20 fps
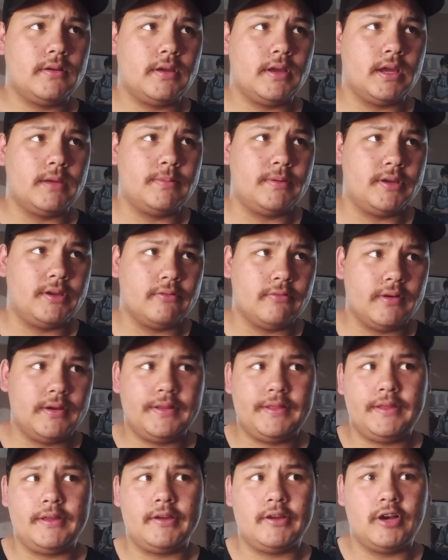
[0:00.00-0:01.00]
It'd be
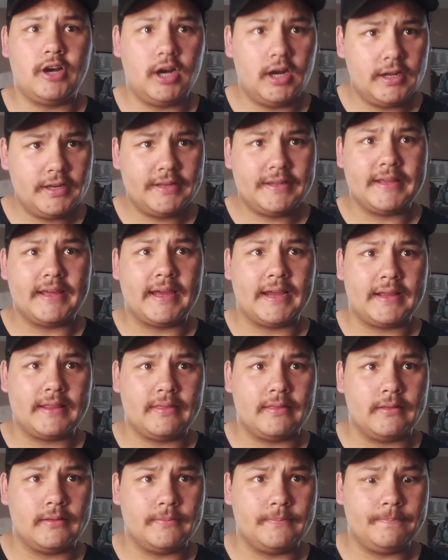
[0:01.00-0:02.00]
great they contact
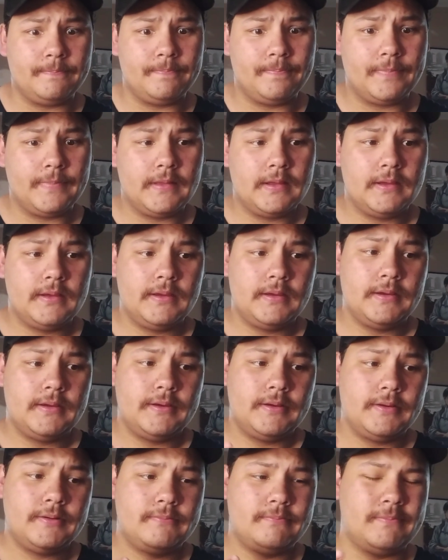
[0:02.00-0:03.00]
them,
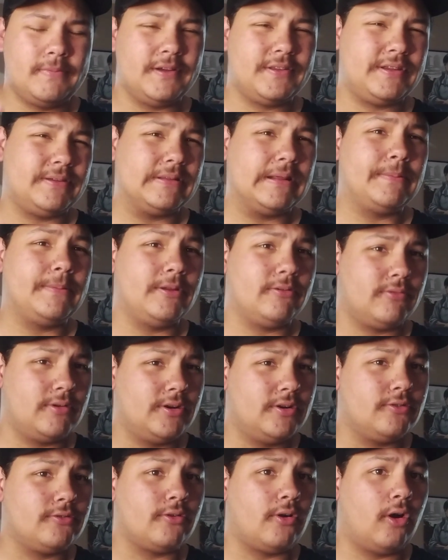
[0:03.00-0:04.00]
but sometimes these
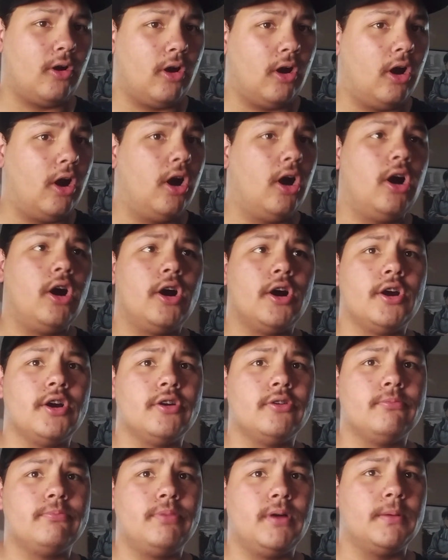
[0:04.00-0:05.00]
renders
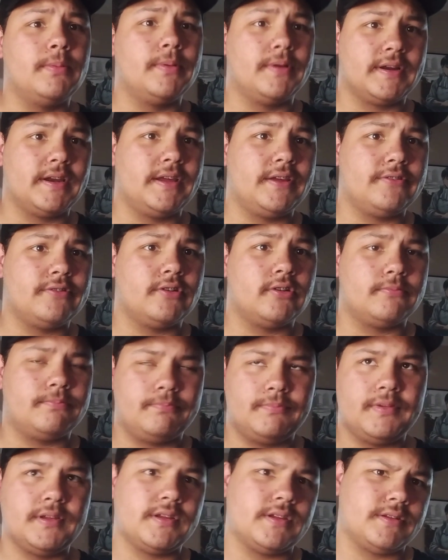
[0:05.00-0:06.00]
are publicly, so
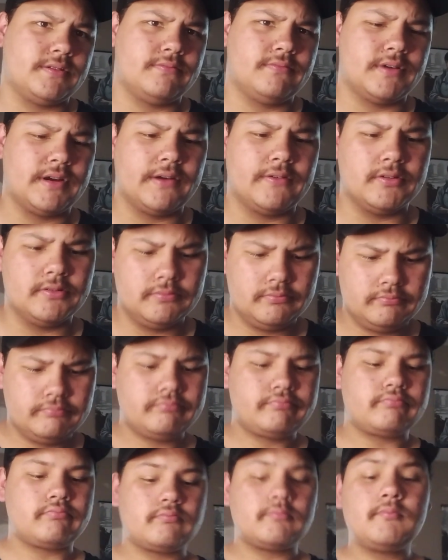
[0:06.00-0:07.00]
yeah, whatever.
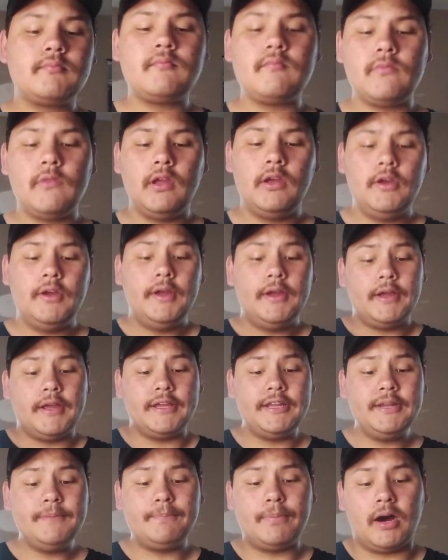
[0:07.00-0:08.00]

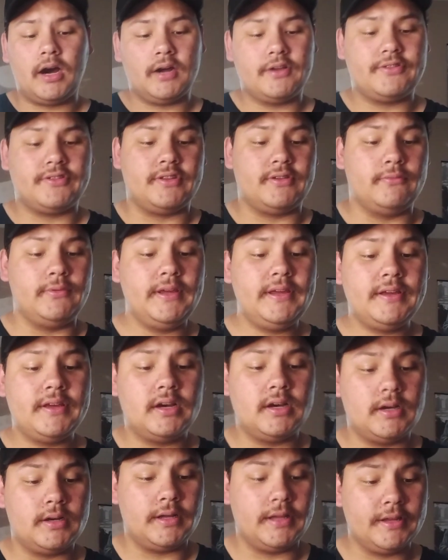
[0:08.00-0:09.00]
In the box, we come.